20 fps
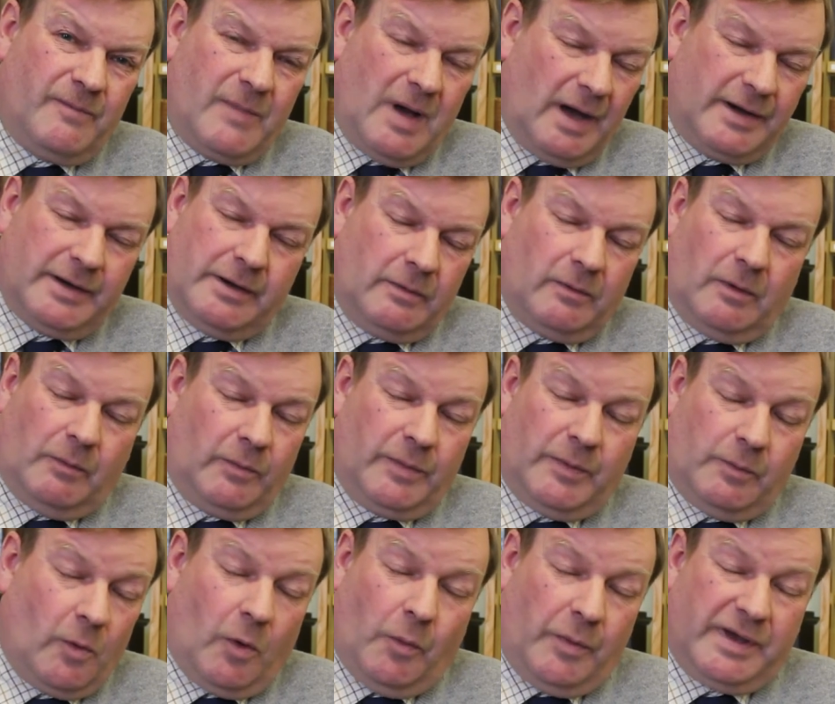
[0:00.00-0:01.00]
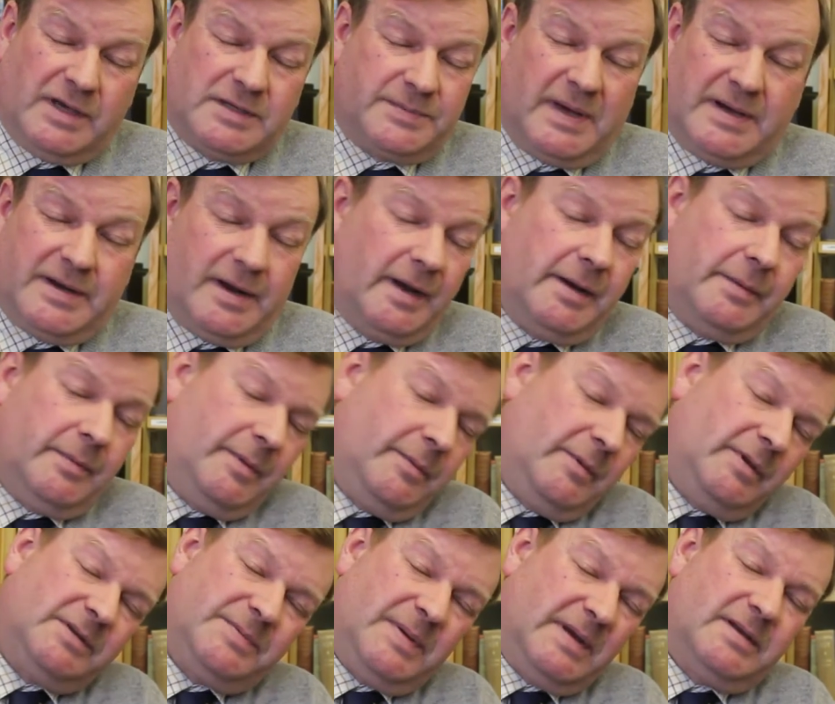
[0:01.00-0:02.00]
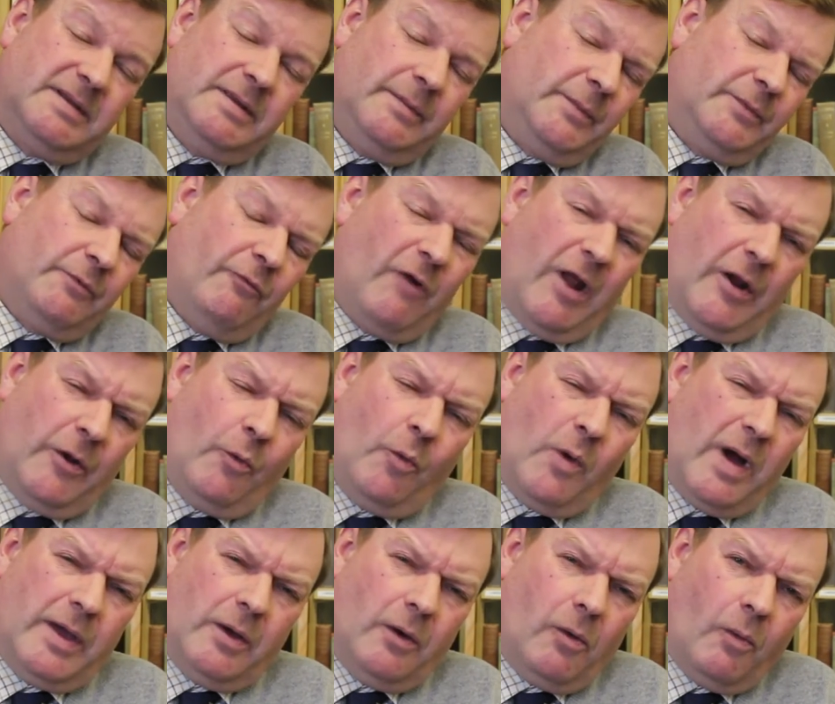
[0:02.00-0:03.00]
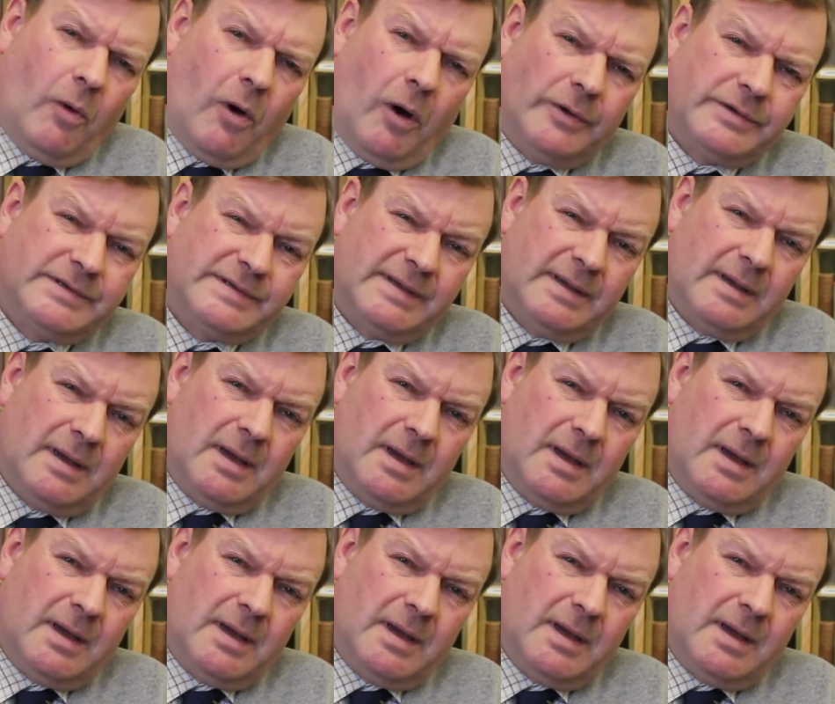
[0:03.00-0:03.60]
I don't know what we expected, I don't know whether we expected them to run away or what,